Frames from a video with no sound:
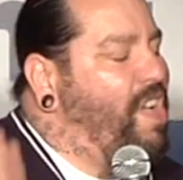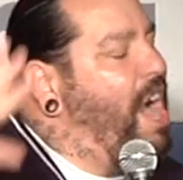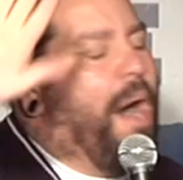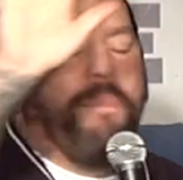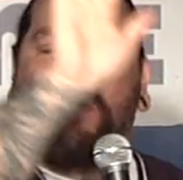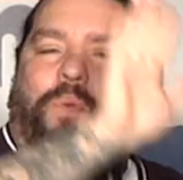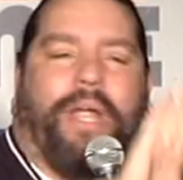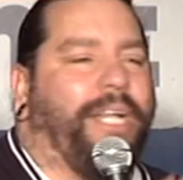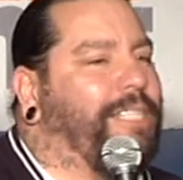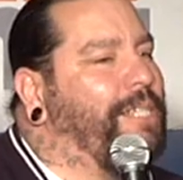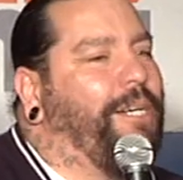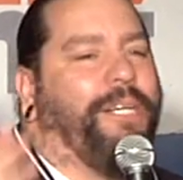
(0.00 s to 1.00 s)
I'm
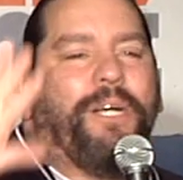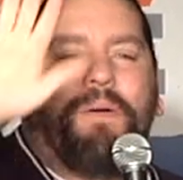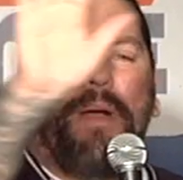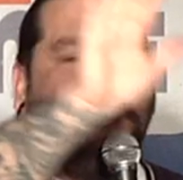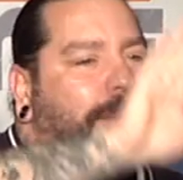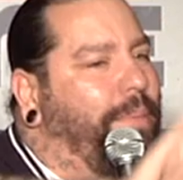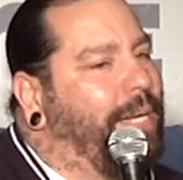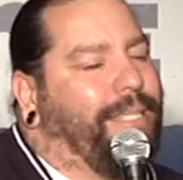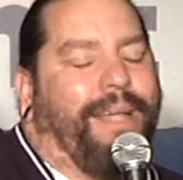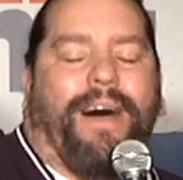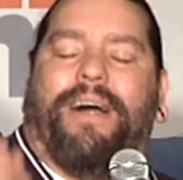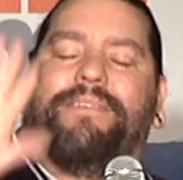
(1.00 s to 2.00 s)
already turning around,
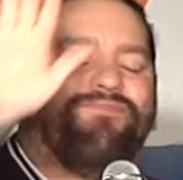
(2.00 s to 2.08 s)
big dog.